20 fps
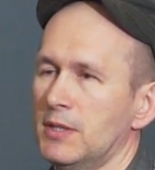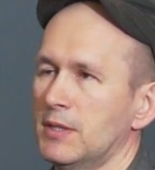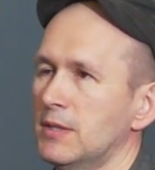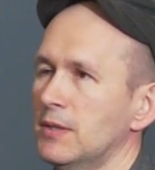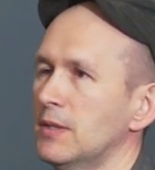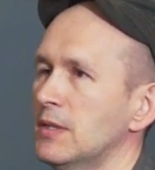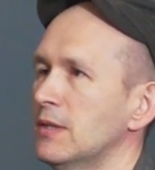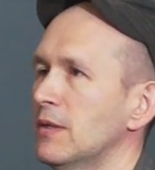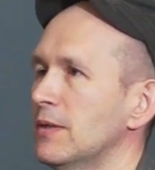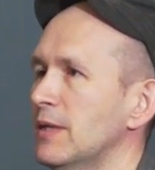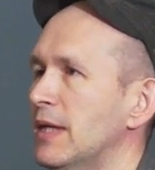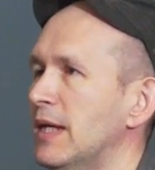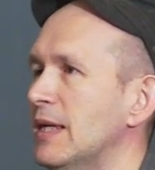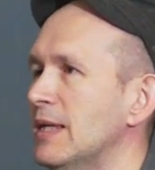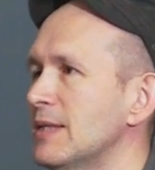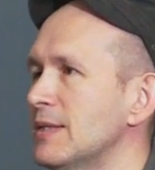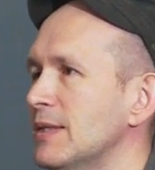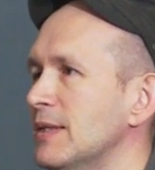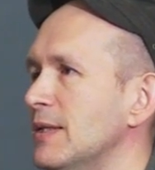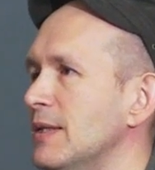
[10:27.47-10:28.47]
So it's not
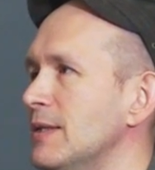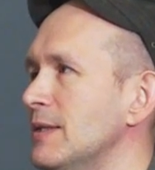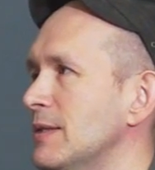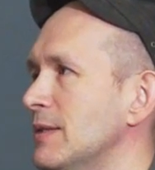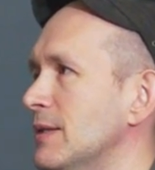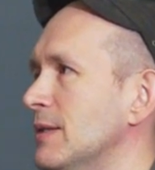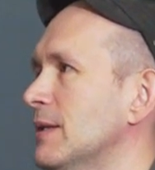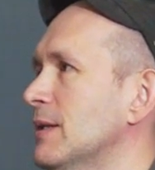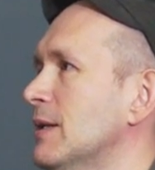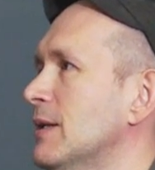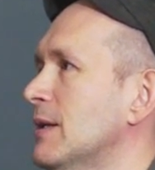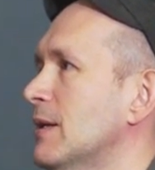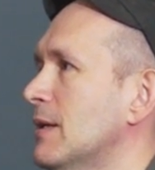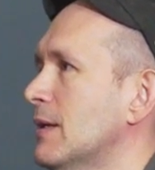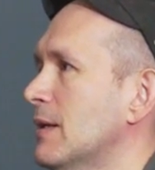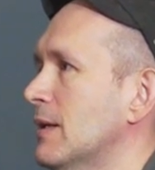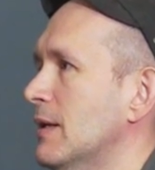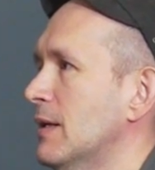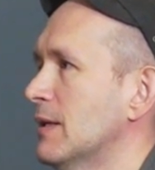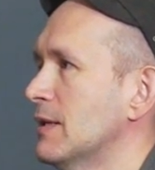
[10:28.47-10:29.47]
as easy
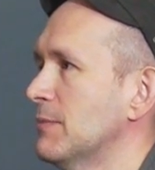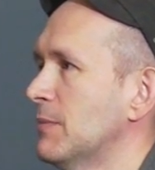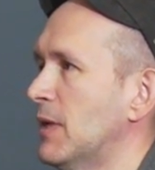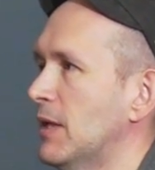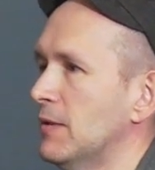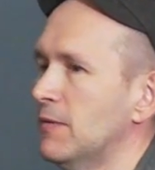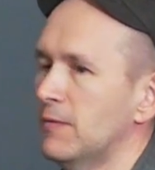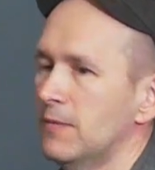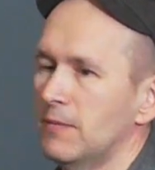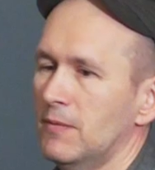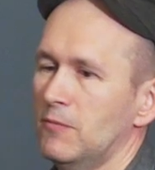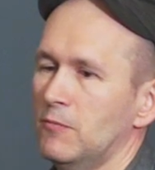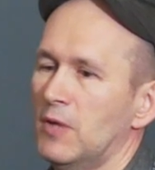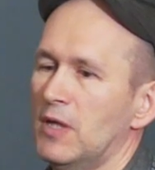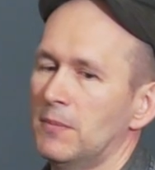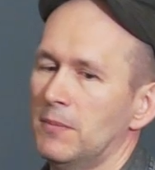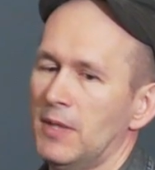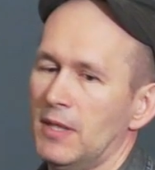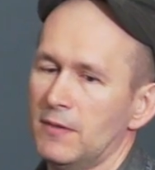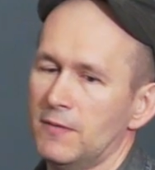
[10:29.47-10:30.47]
as
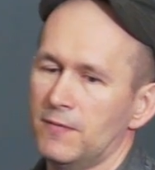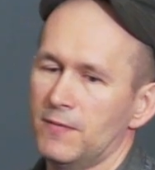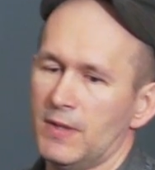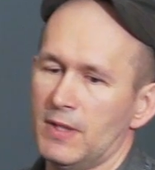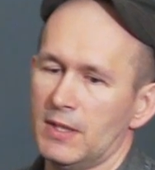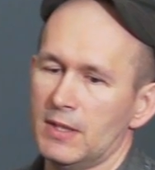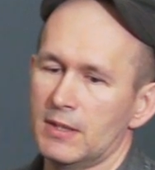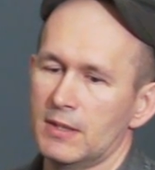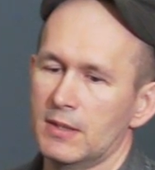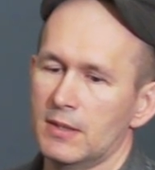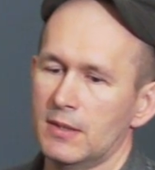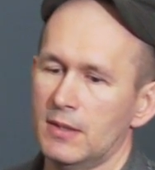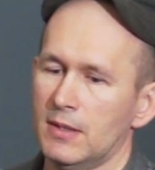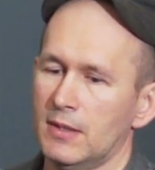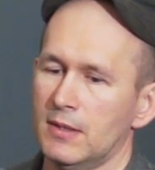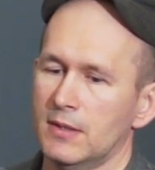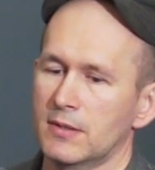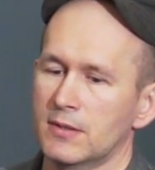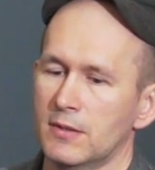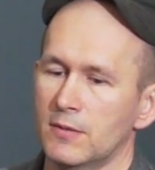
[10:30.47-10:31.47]
one might think.
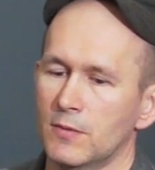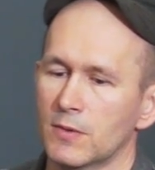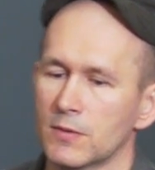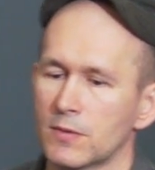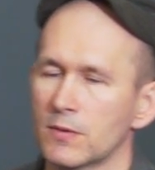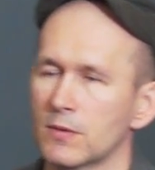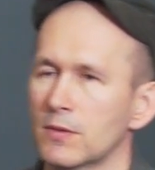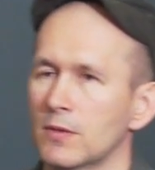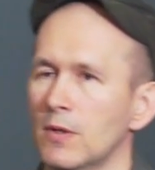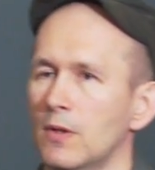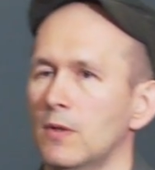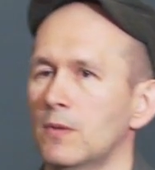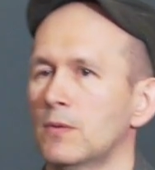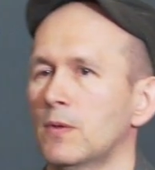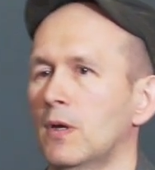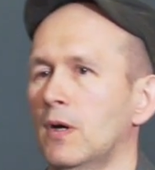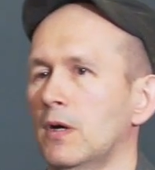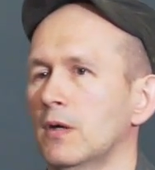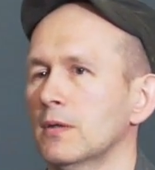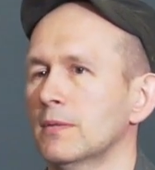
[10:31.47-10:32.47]
So what could go
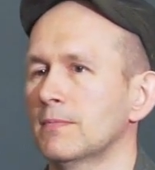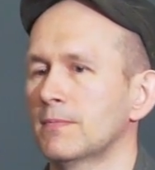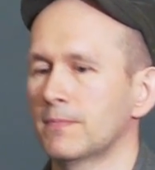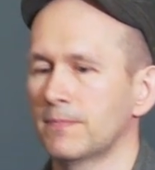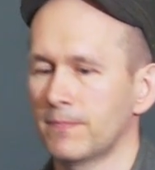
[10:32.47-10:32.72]
wrong?